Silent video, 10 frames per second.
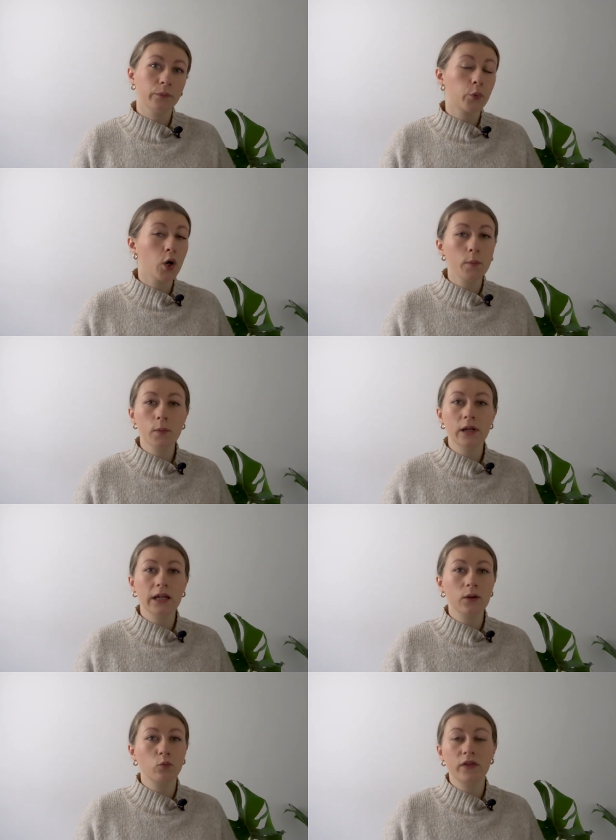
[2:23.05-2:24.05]

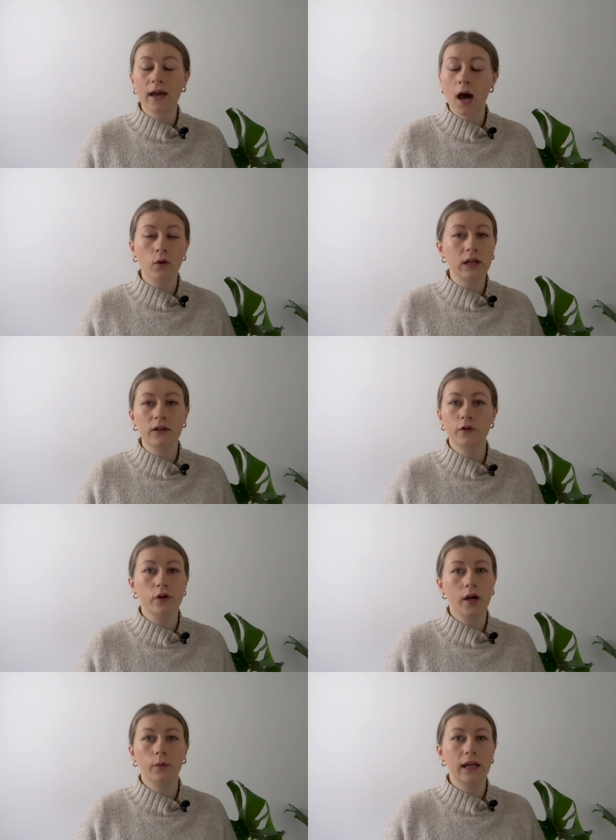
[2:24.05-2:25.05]
probably without even
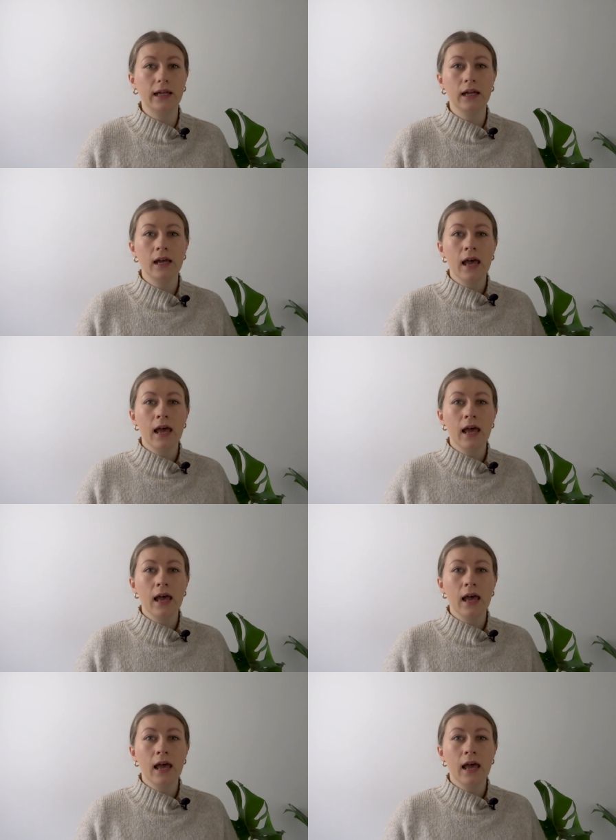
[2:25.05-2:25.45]
knowing.